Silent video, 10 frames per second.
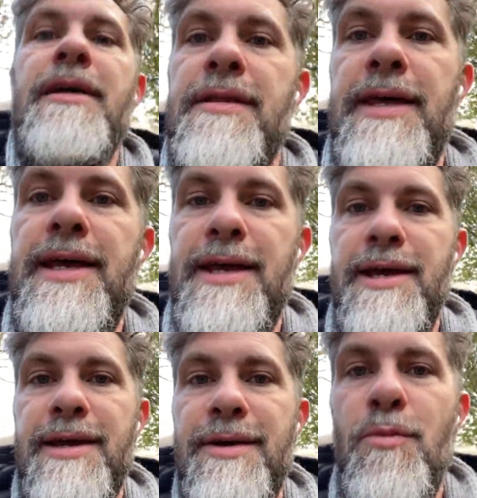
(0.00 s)

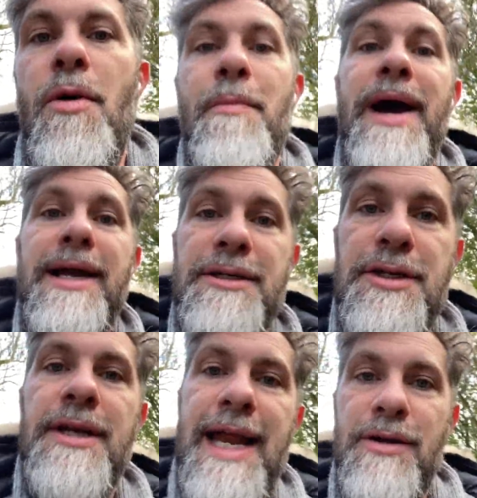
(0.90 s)
the one page
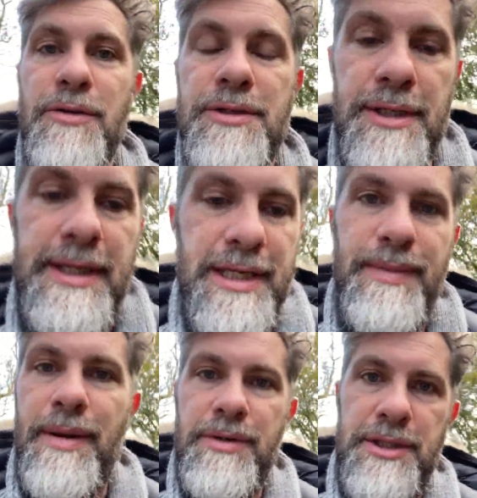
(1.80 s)
landlord success
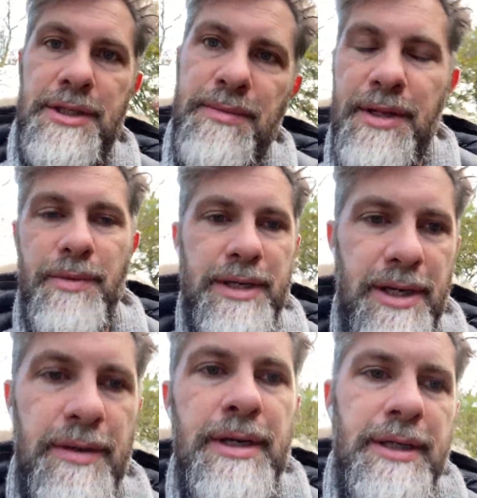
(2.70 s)
plan, which is something that we
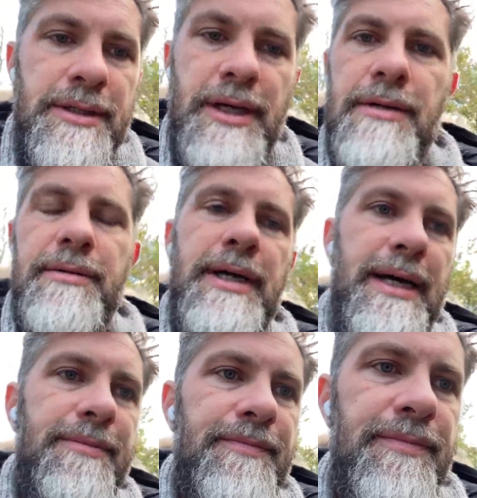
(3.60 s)
do. So
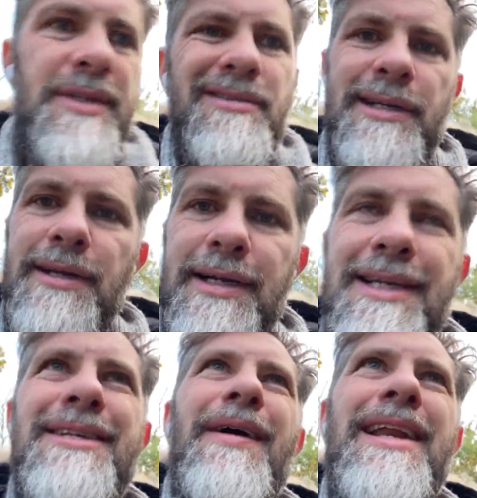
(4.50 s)
I
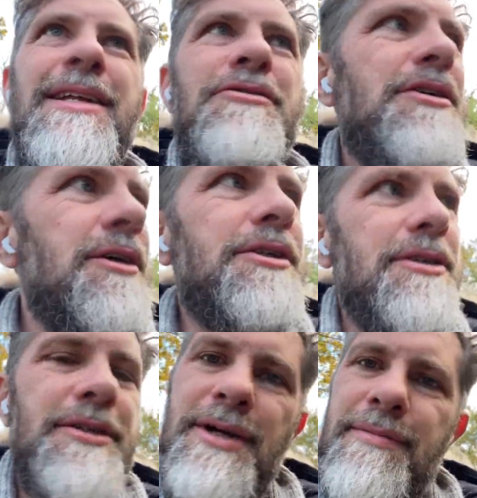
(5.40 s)
didn't do any
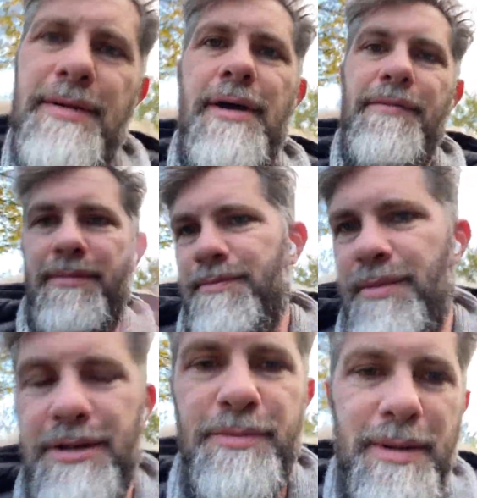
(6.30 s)
introductions, so I hope
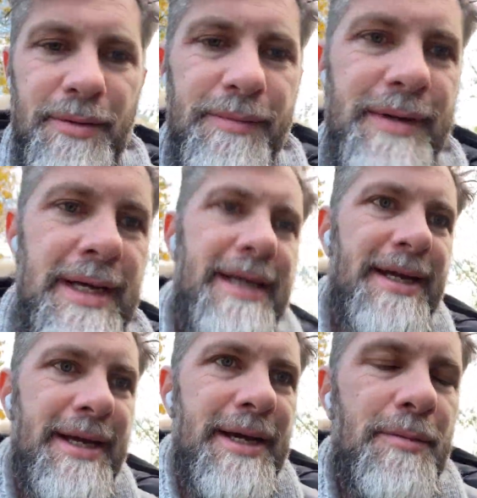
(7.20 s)
lots of people
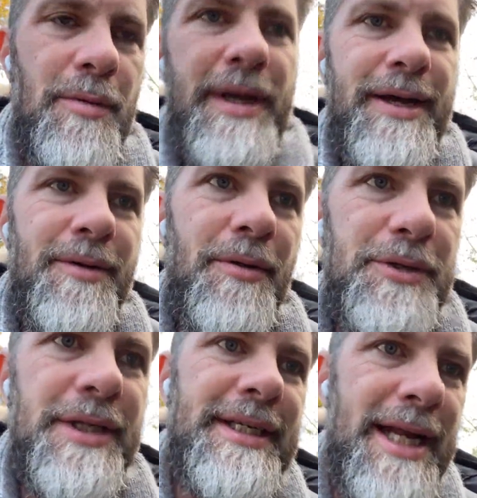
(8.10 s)
will be
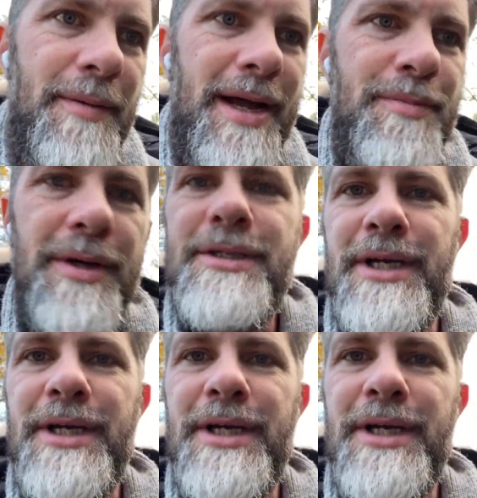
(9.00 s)
watching this anyway, but